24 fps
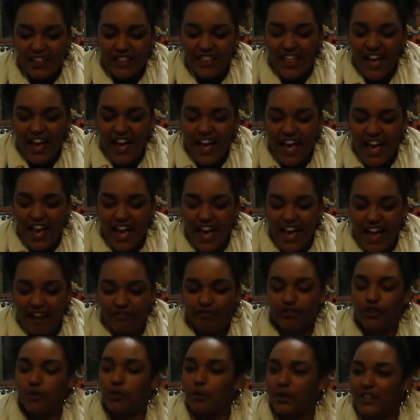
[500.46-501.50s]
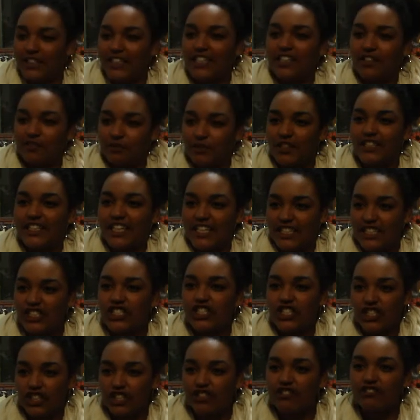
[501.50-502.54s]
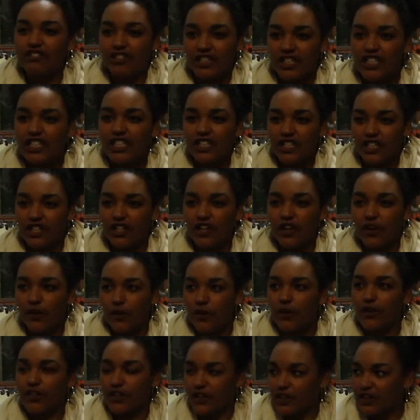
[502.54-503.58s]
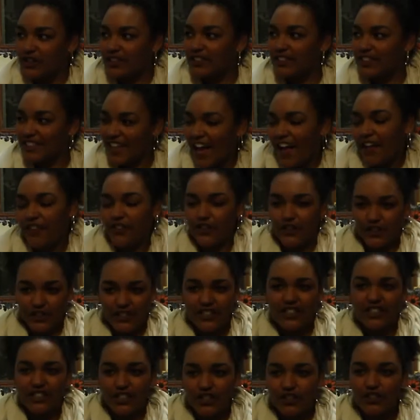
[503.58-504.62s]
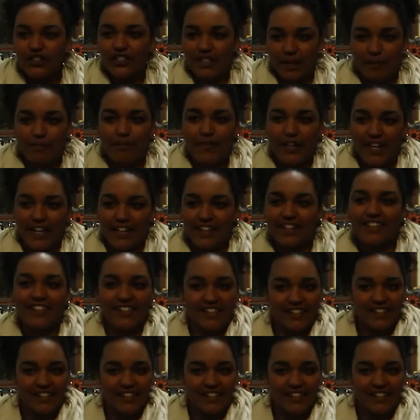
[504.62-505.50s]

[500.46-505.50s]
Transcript: that everyone can relate to. You know, or there, yeah, there's a little something,